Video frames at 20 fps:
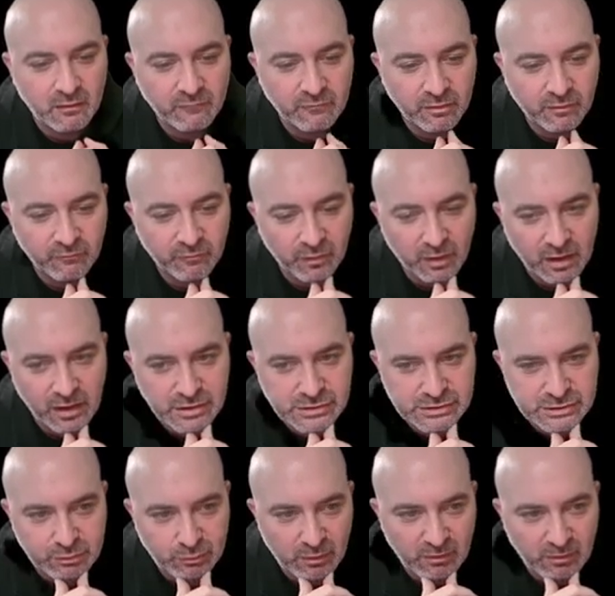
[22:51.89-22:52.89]
for the
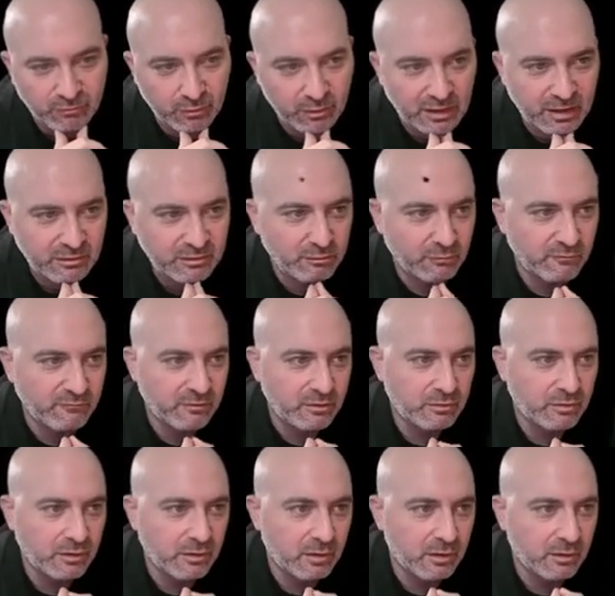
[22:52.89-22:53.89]
flesh. Referee has to review
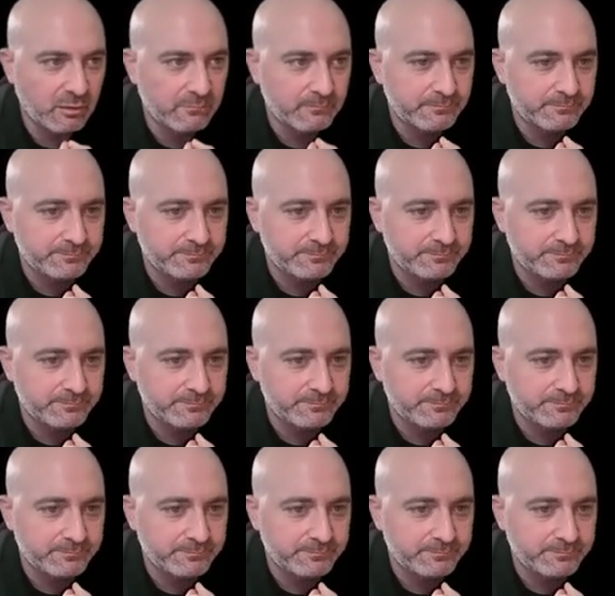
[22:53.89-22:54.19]
there.